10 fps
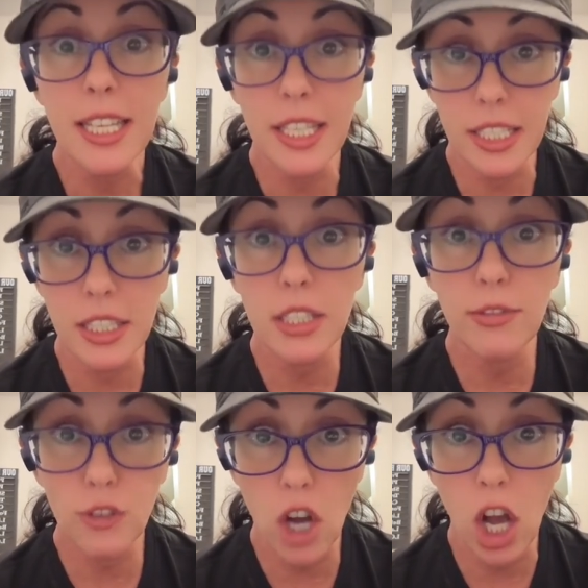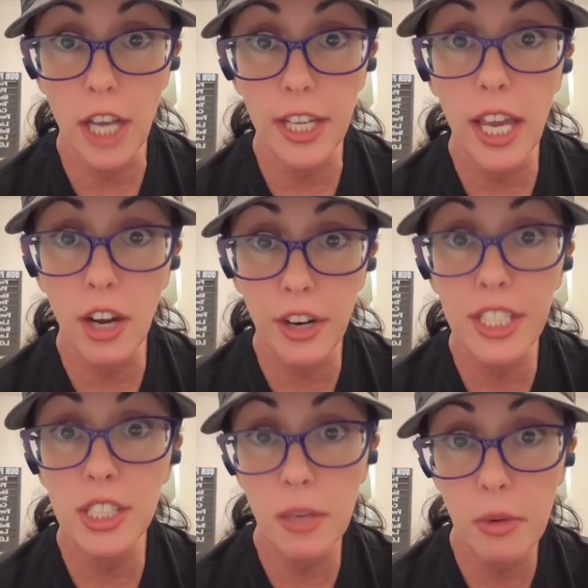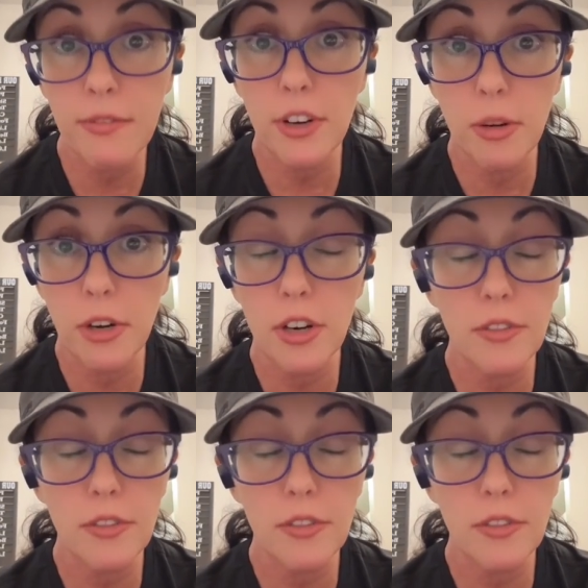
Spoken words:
This is fraud. Eric Summerford